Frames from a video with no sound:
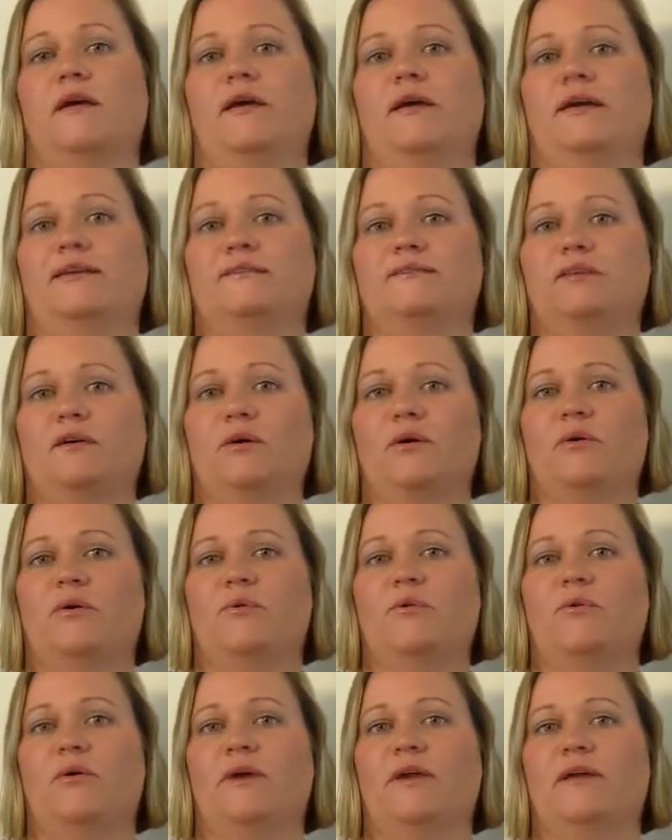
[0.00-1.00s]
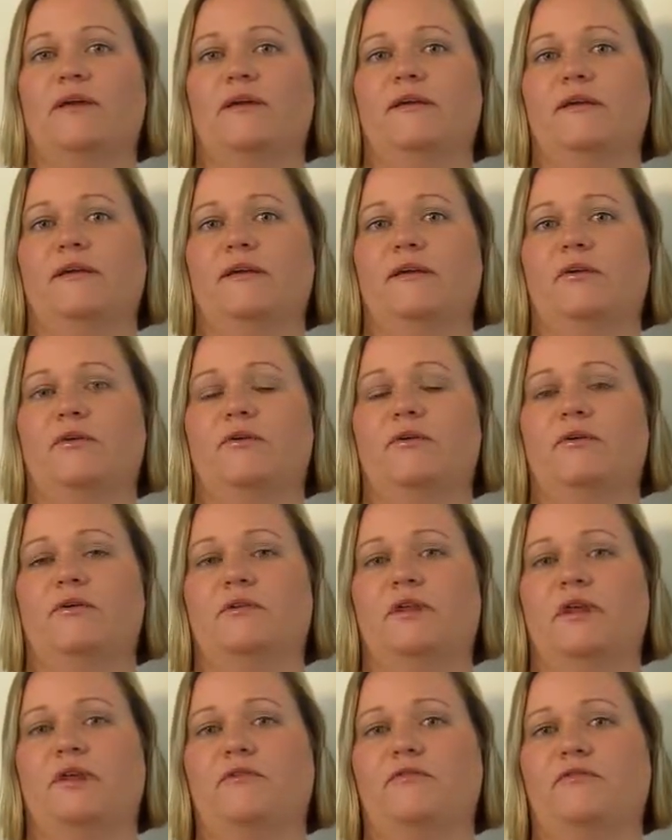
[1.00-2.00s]
And so you know you
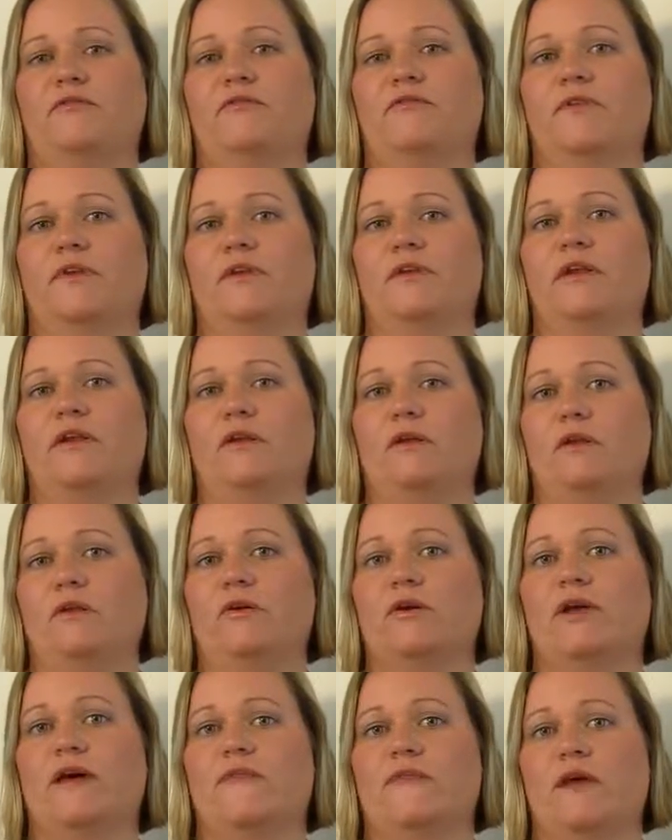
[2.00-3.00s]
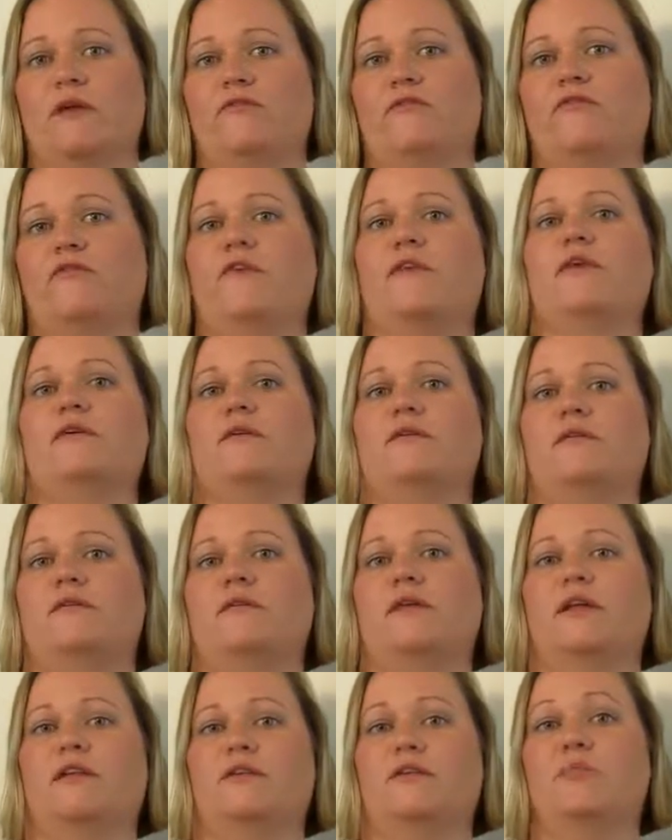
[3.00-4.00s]
need to you need to look at that
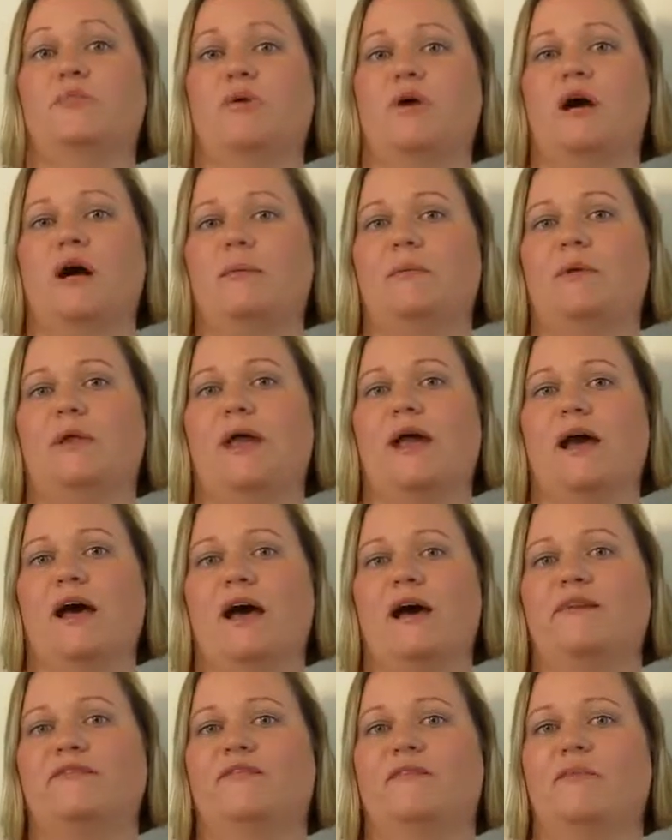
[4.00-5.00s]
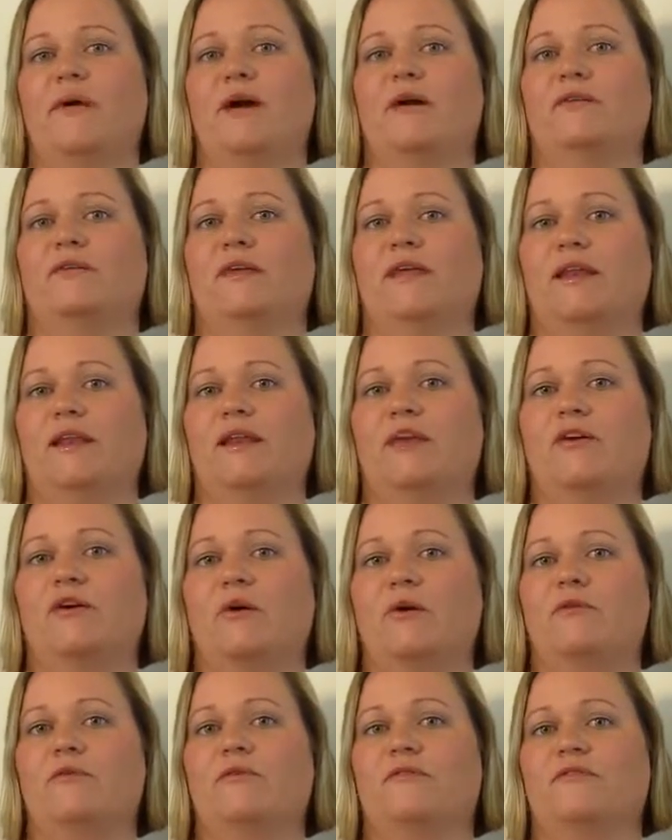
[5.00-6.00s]
fear that you probably have about letting
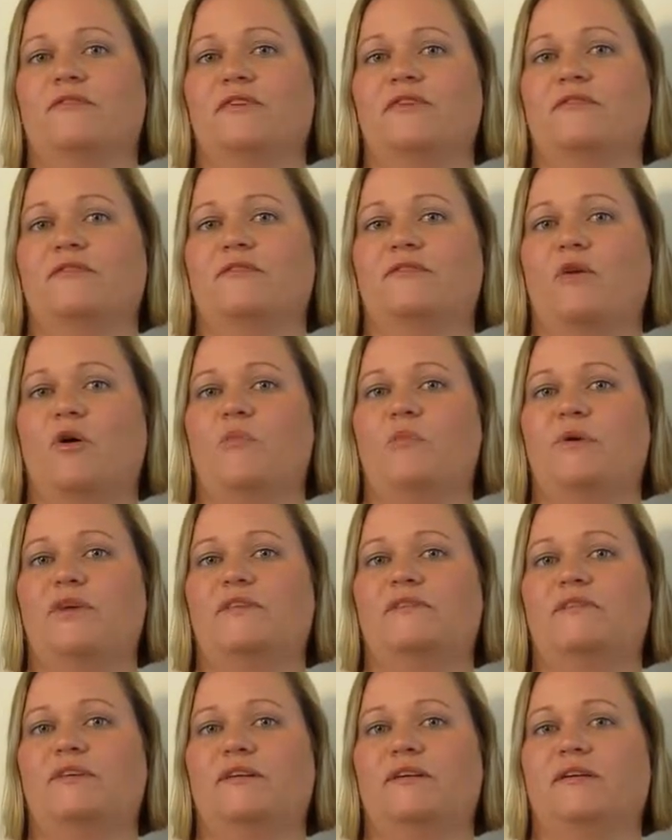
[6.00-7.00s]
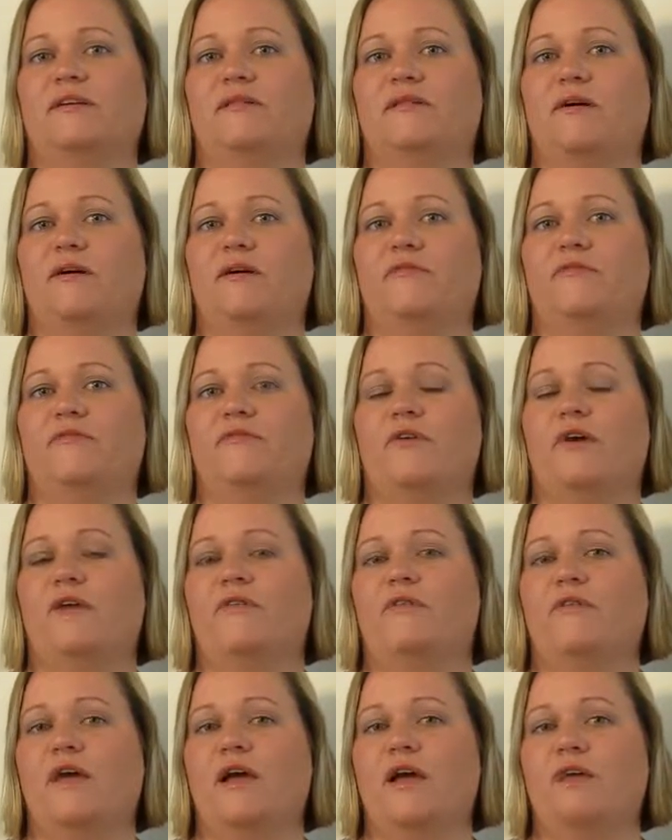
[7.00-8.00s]
go of this coping skill of,
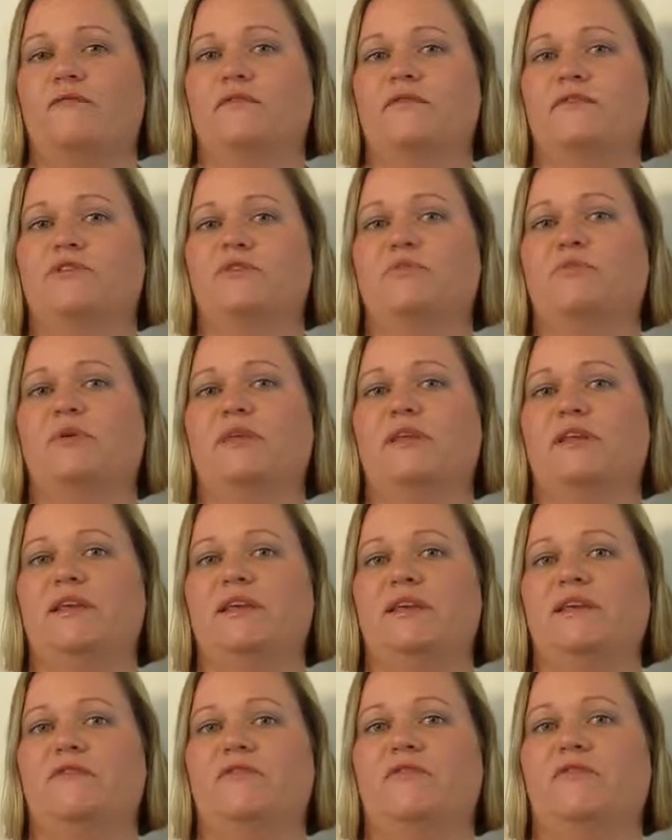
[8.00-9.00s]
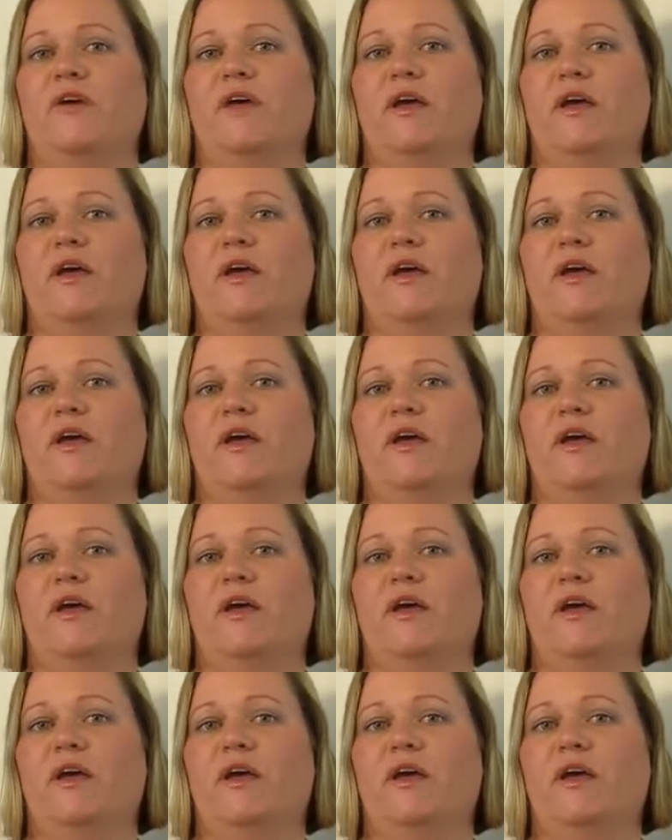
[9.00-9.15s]
of what you believe